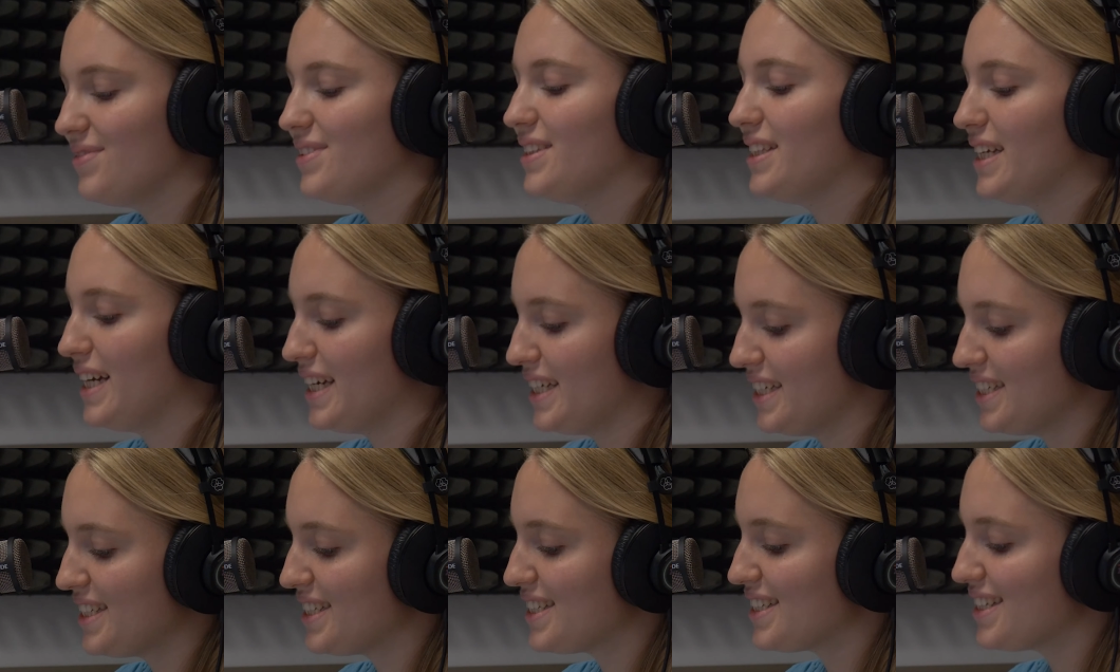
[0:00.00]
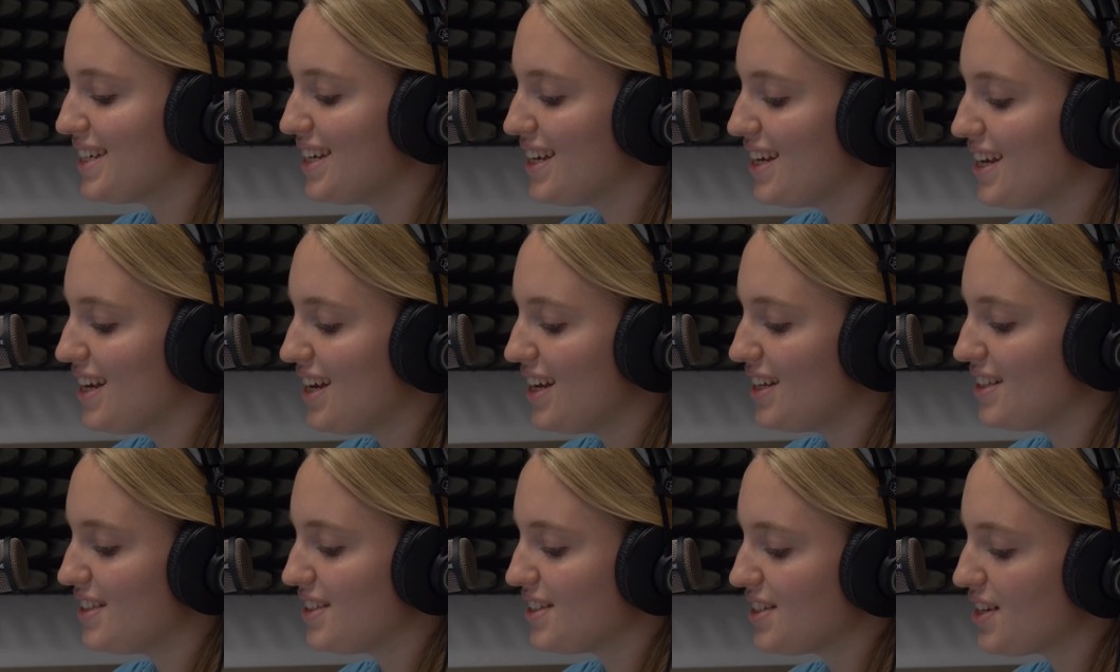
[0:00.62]
Nice.
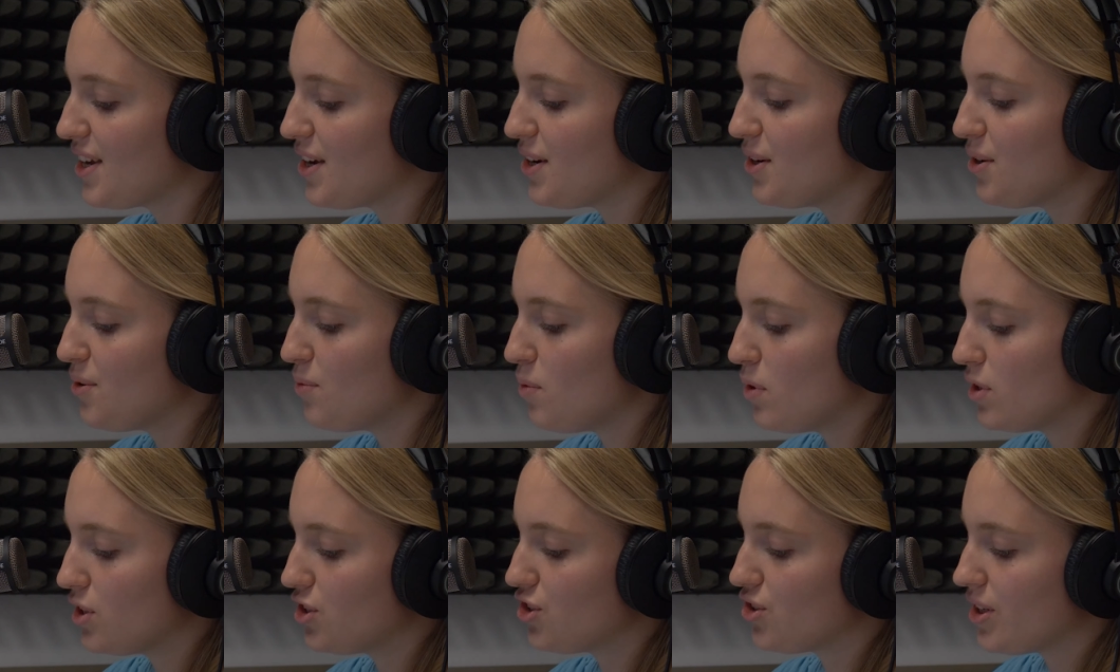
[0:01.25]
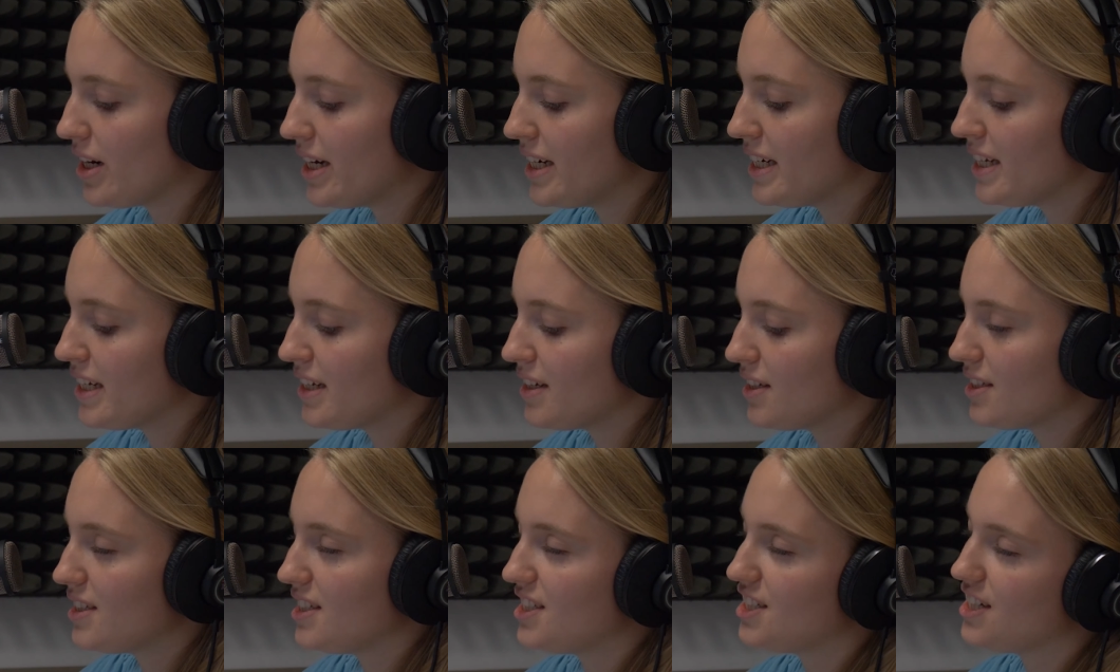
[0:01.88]
And so what
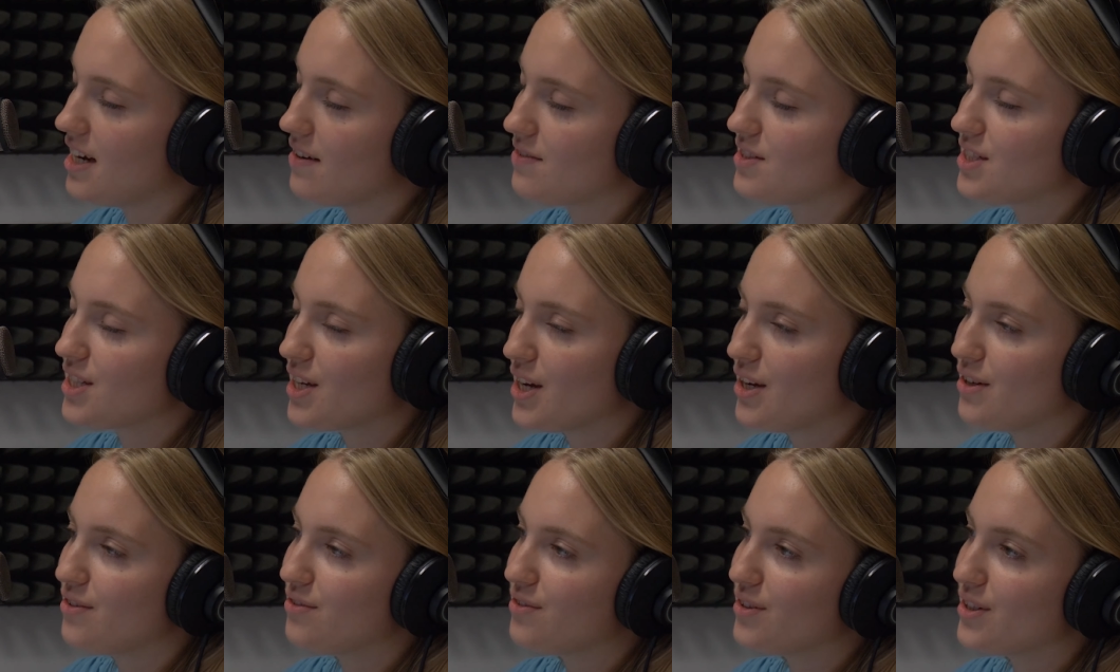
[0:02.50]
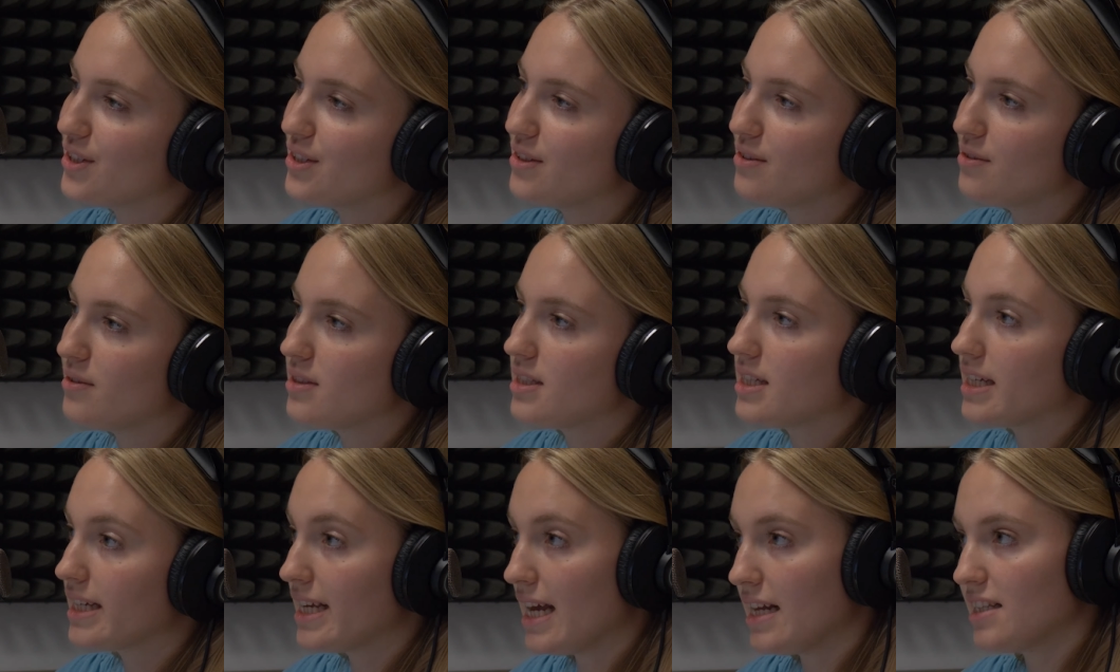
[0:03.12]
training did you have to go through
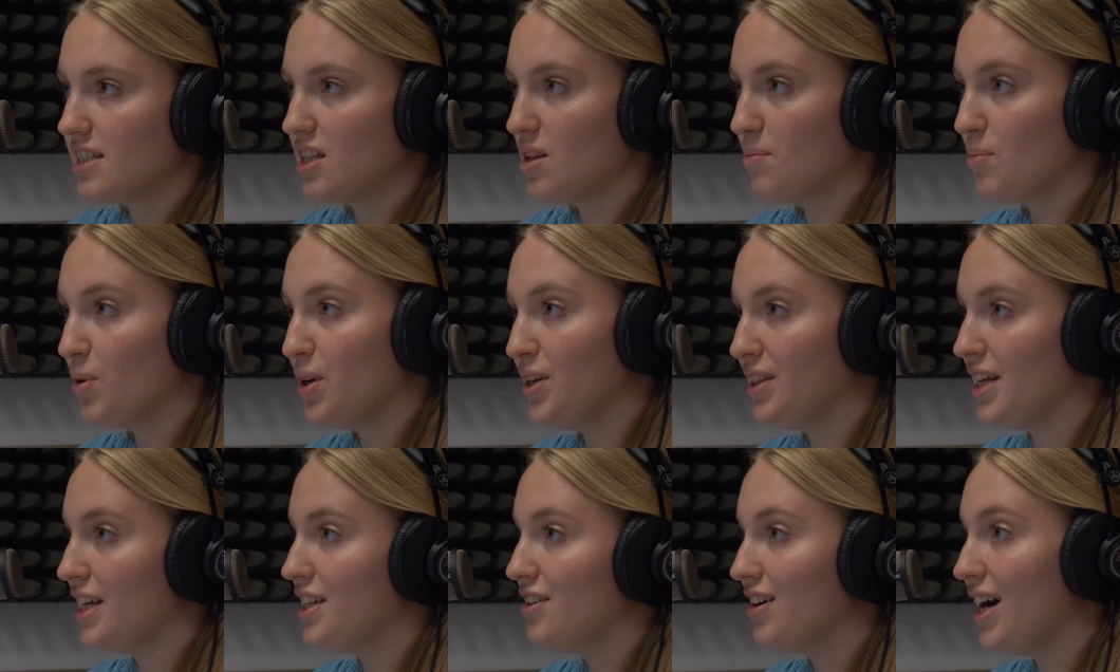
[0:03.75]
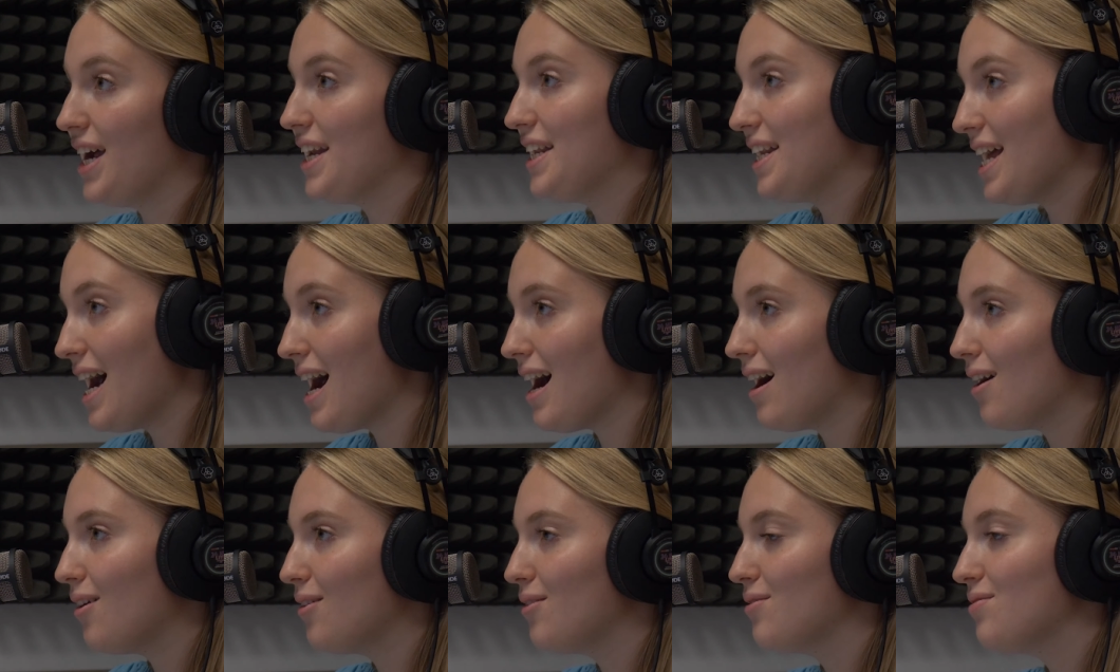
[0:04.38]
to get to the point that you're at
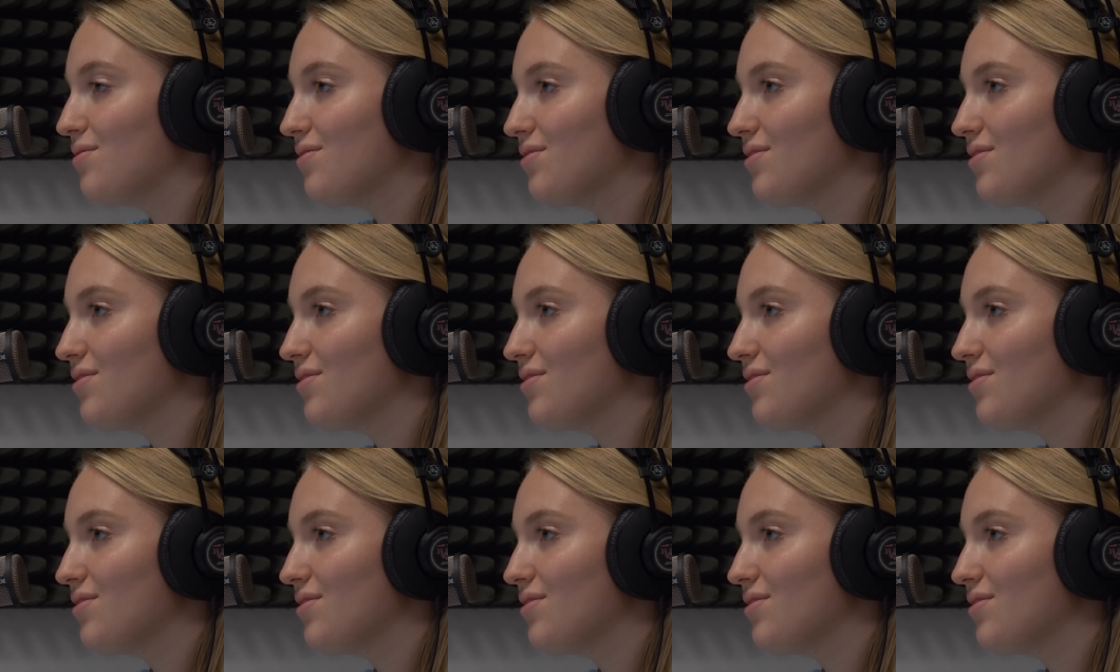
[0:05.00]
now?